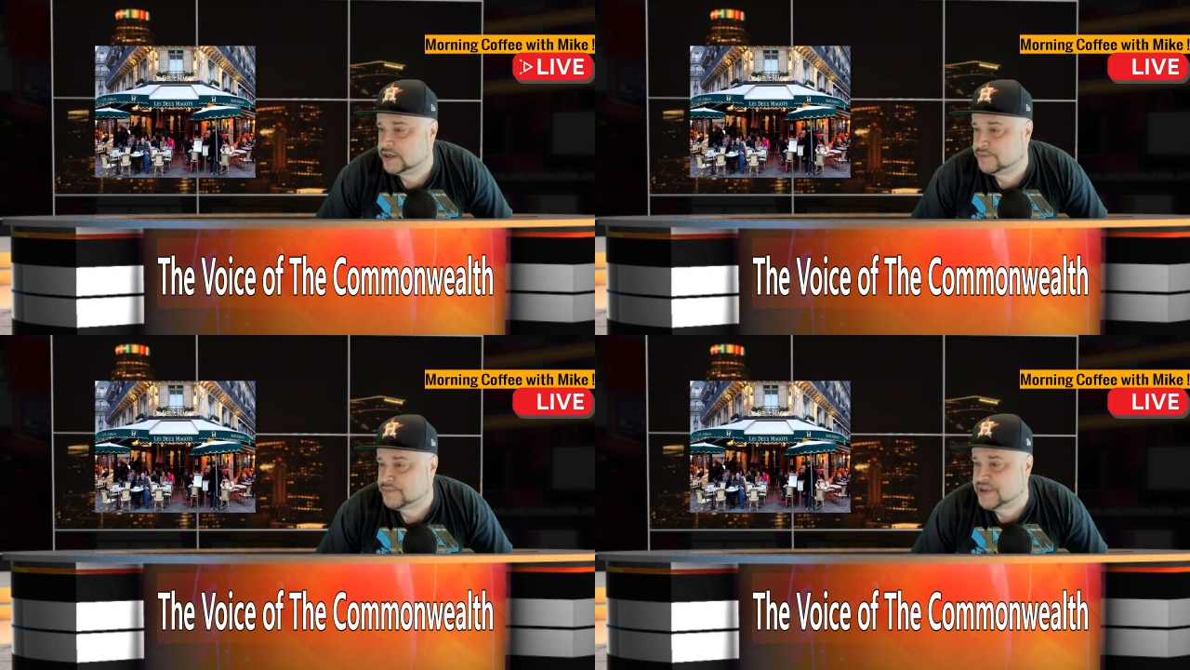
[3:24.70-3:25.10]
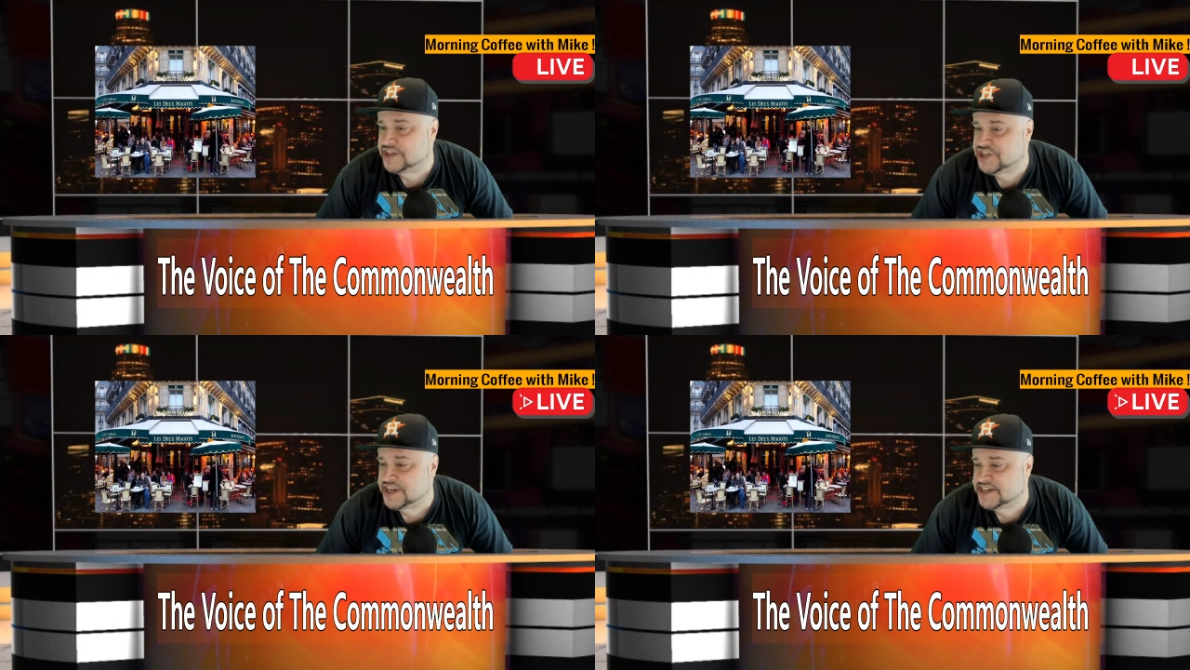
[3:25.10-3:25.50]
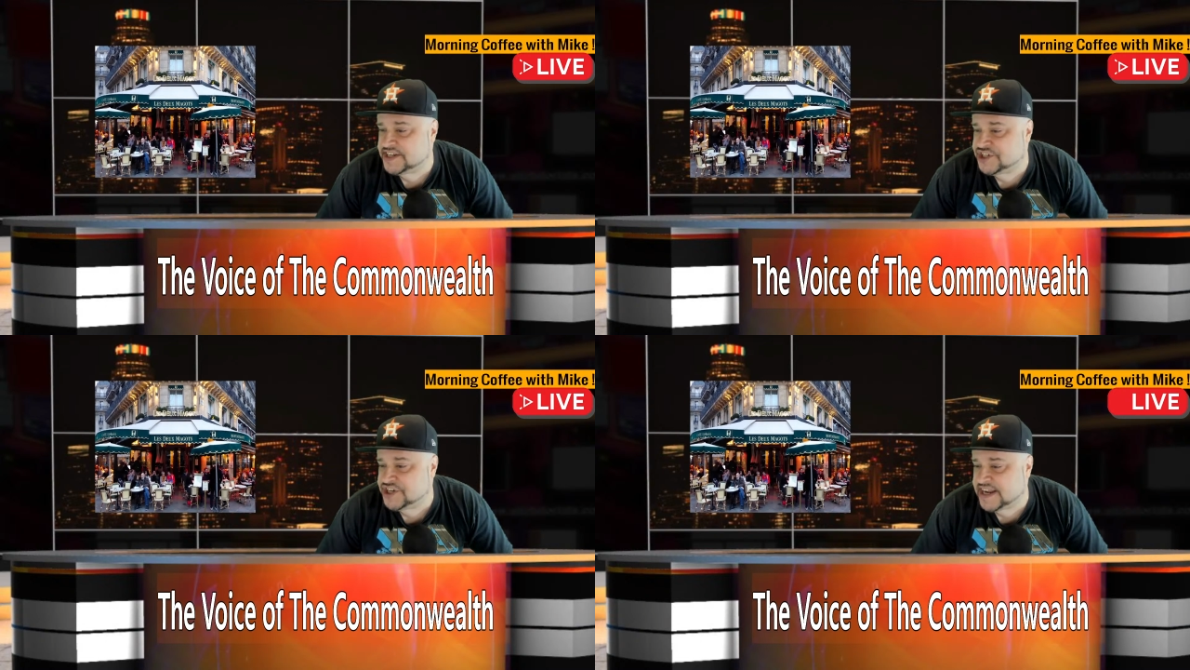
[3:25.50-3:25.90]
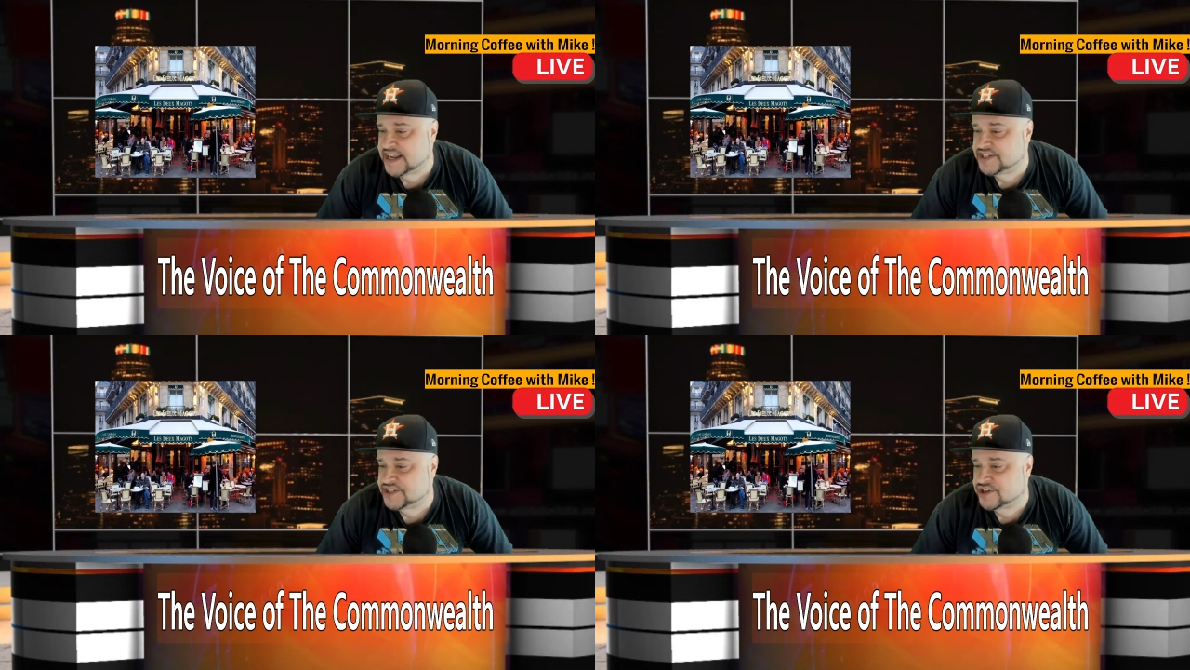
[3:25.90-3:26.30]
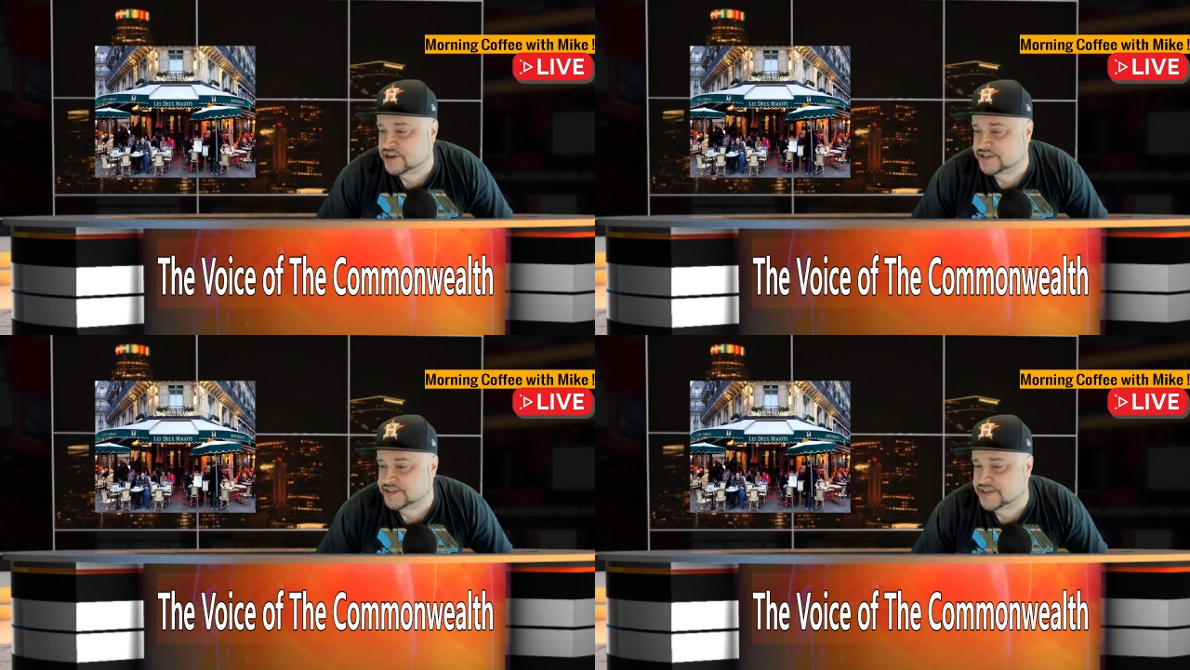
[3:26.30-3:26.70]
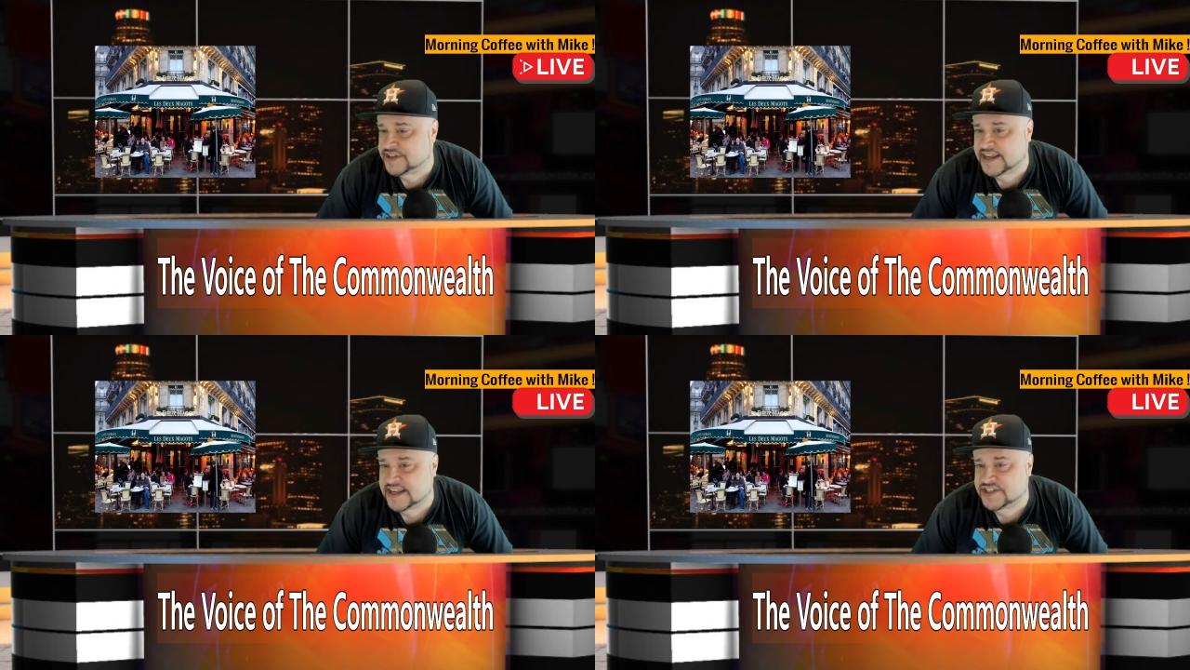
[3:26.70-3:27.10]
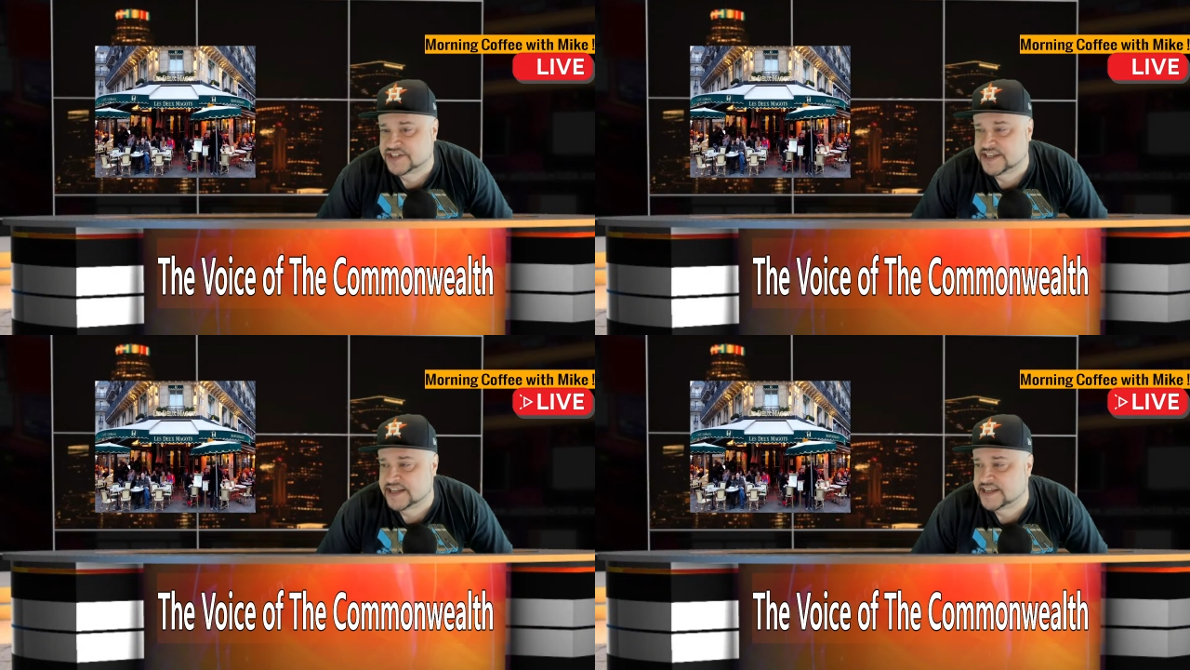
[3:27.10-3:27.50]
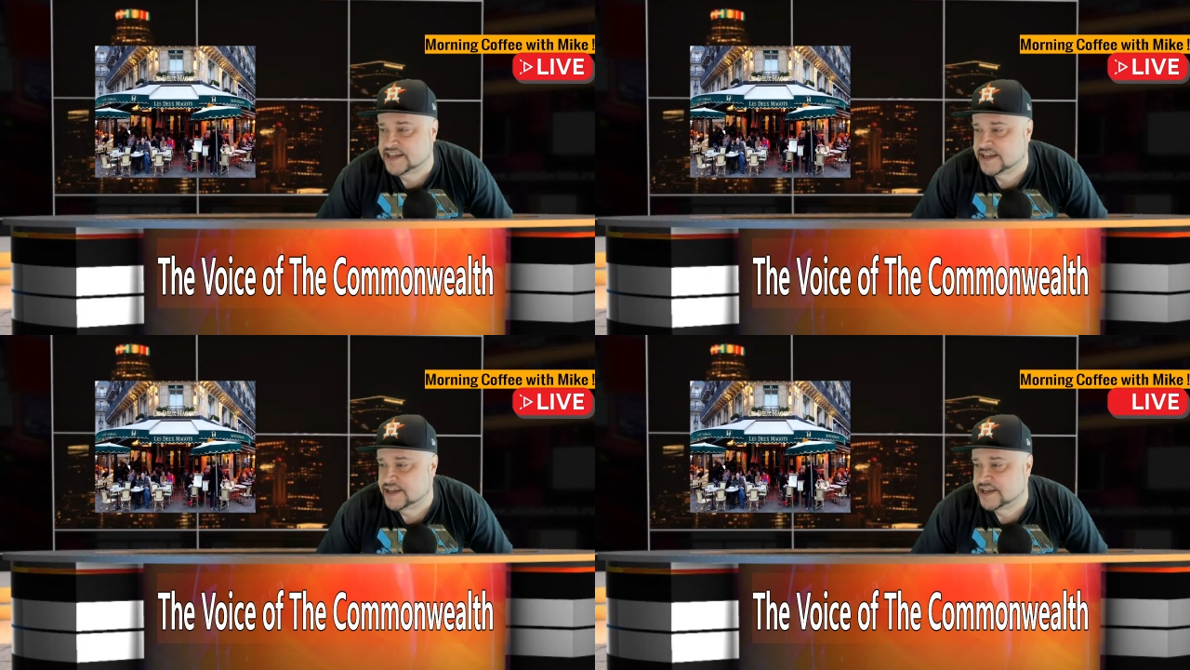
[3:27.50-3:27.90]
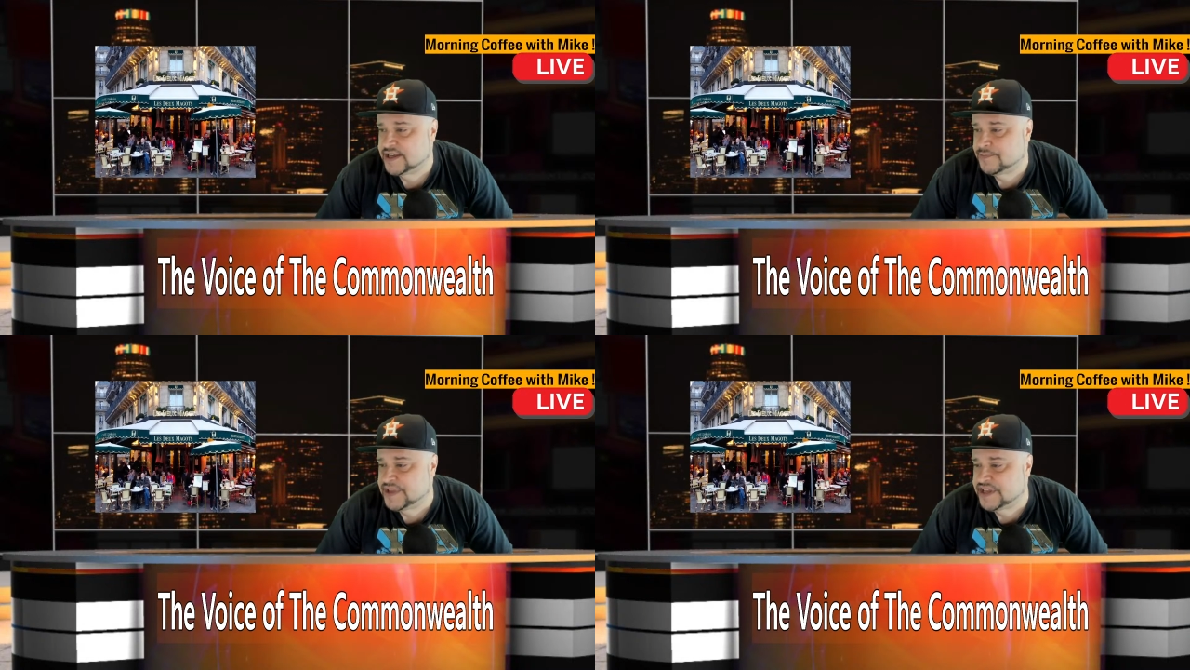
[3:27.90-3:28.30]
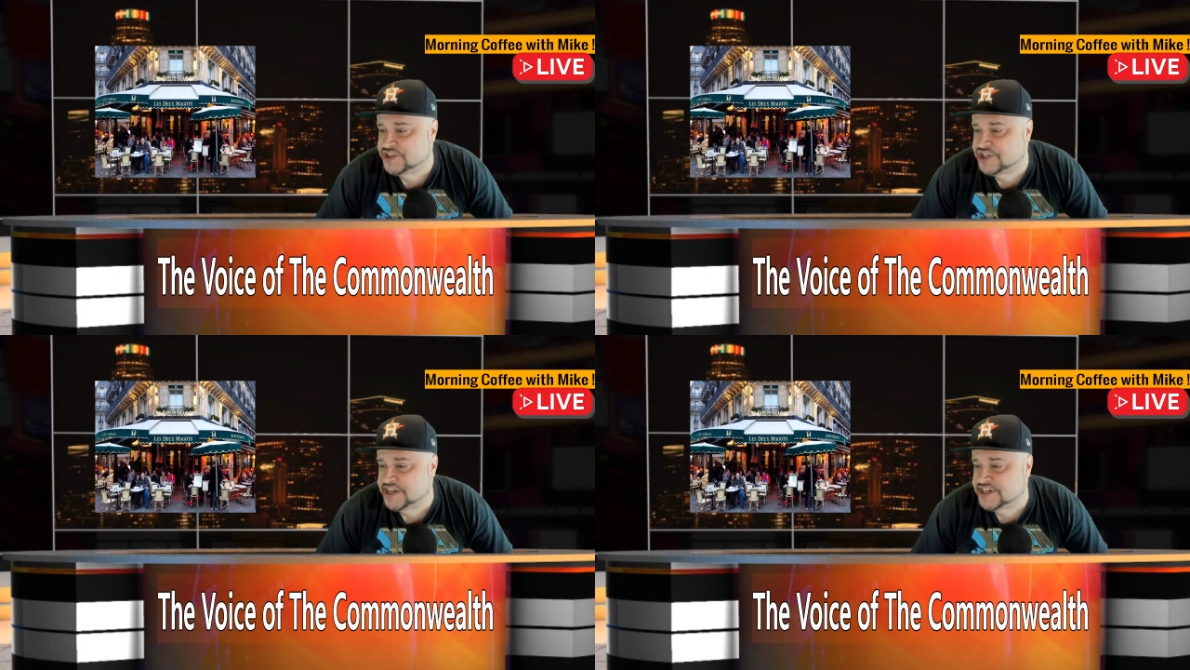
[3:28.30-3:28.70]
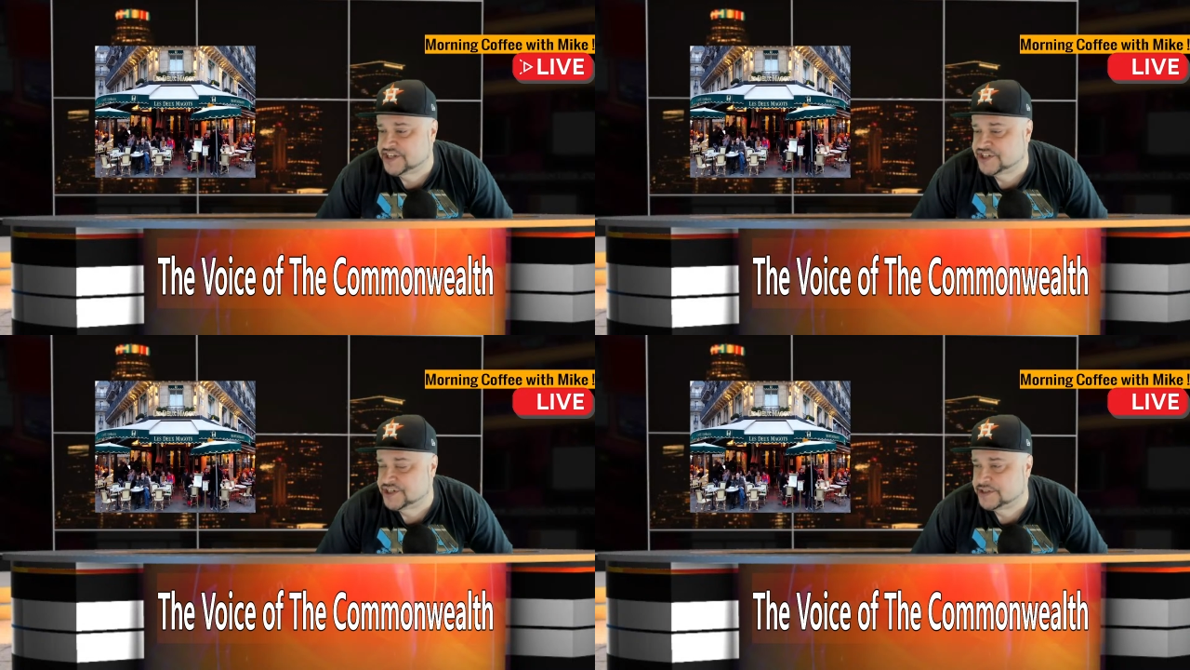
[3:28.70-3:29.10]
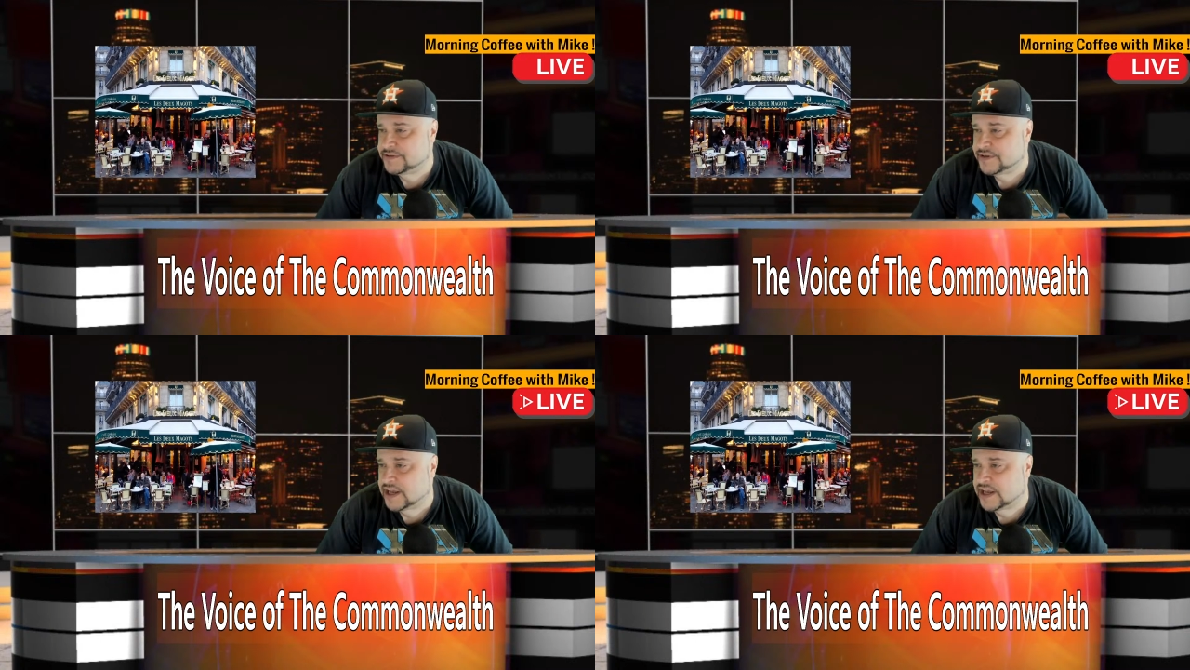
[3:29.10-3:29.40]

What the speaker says: PG edition, I guess it's called. The nicely PG edition.